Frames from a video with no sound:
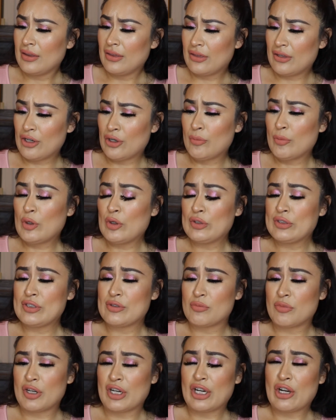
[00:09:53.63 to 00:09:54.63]
thermal
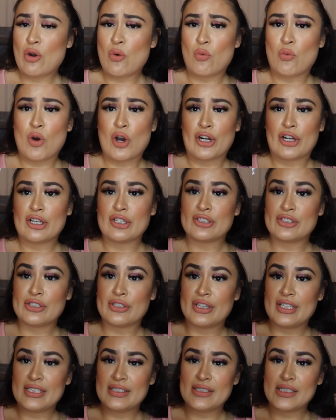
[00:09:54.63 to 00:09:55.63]
spring water. So
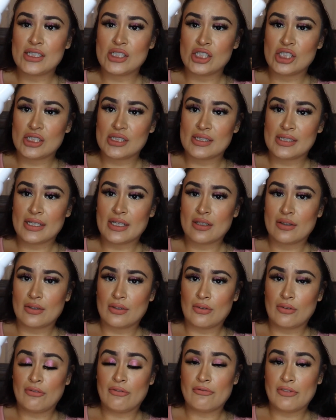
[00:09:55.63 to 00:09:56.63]
this is just like a
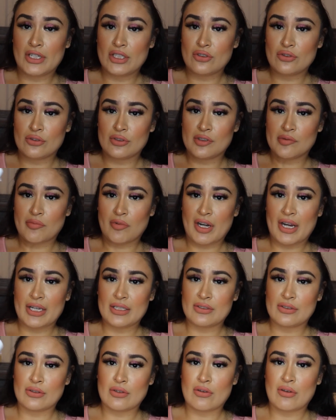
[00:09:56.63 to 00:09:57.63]
little facial spray
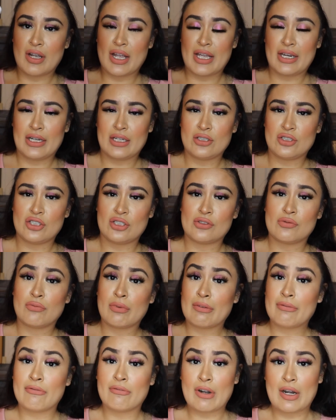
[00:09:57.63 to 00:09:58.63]
to go ahead and just
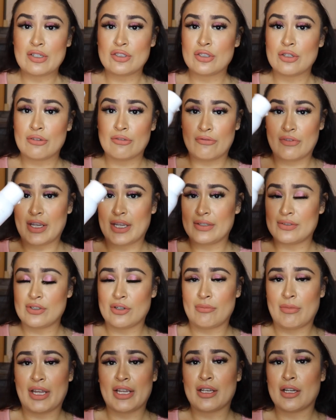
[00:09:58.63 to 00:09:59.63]
refresh your face,
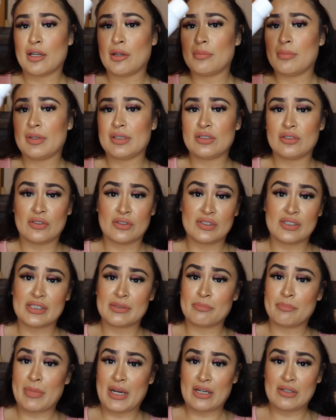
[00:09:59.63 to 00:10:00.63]
your makeup, your
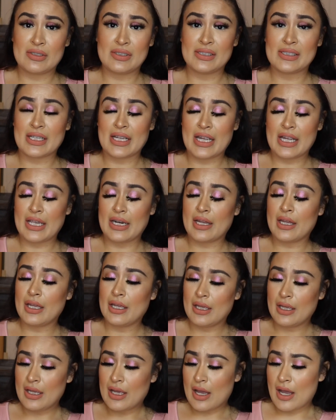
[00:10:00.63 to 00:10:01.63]
bare skin.
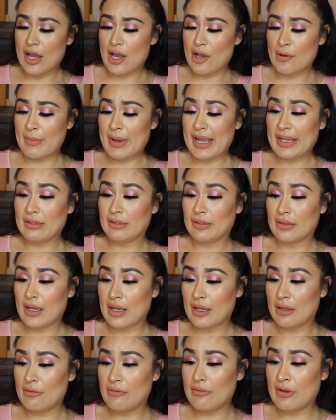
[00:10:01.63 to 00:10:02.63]
I
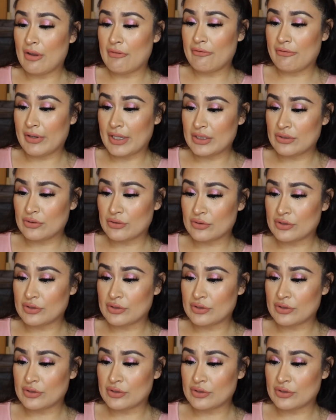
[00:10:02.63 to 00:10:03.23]
love facial